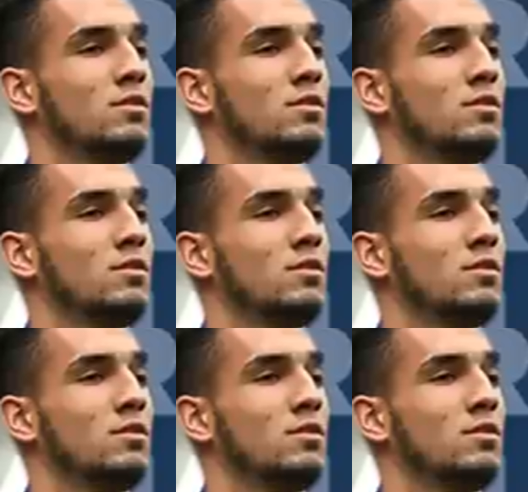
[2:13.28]

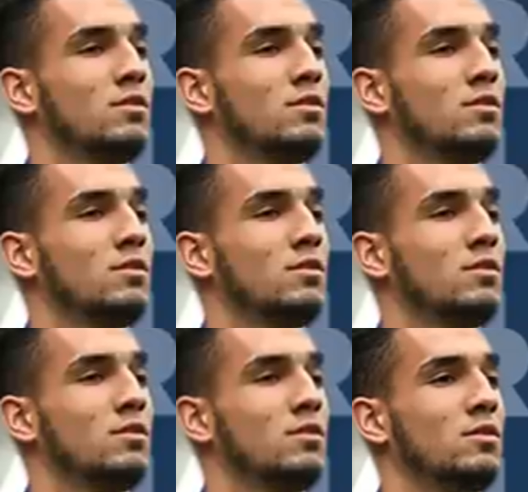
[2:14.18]

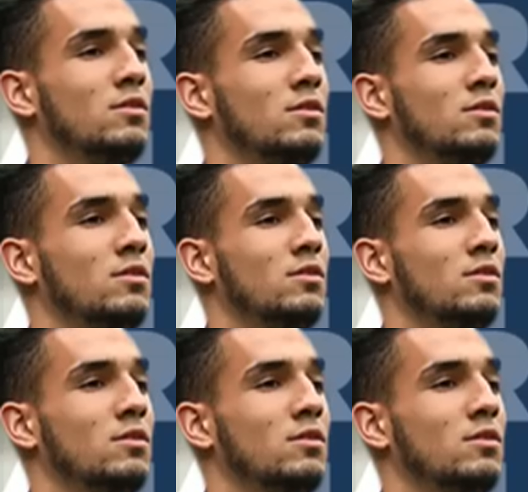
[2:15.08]

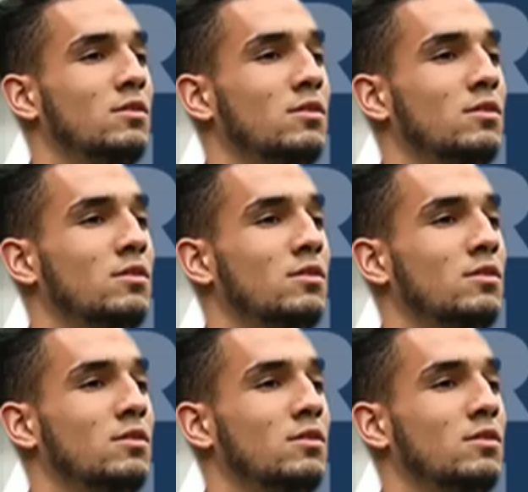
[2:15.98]

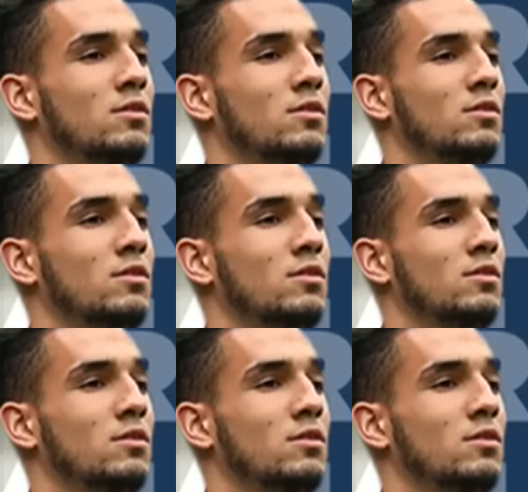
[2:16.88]

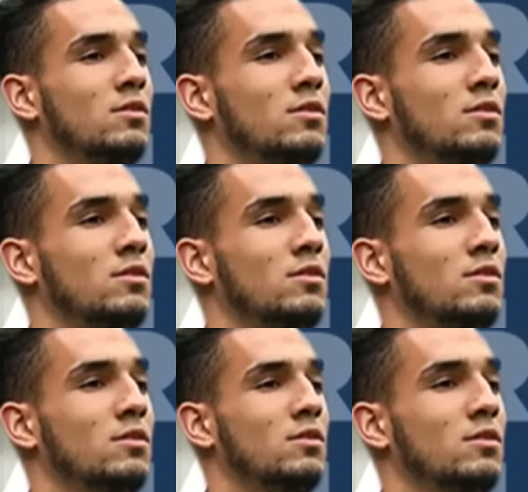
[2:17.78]

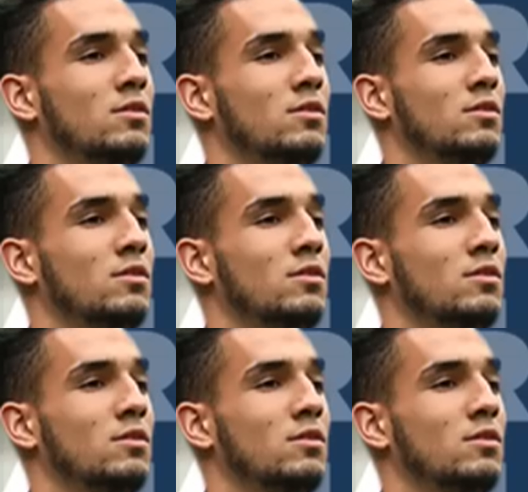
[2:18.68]

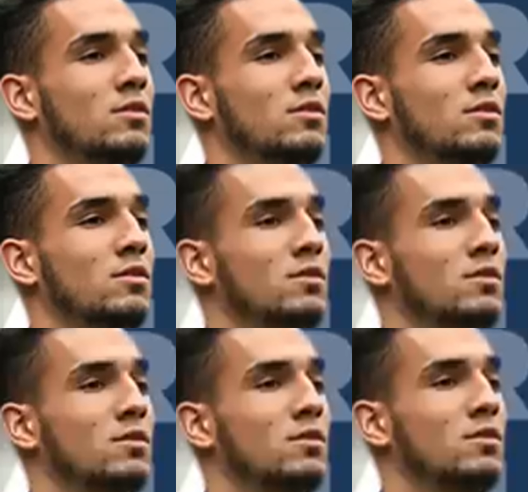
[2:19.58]

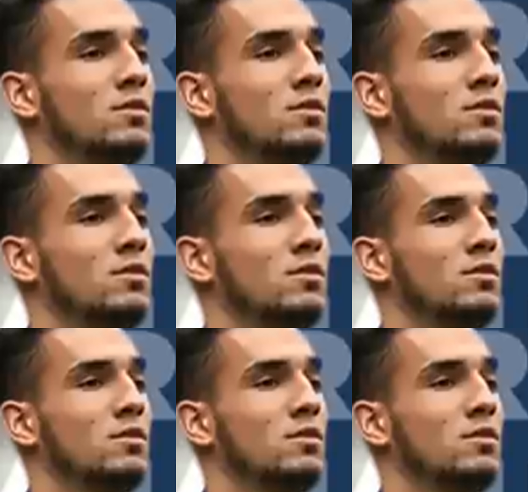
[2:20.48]
[no speech]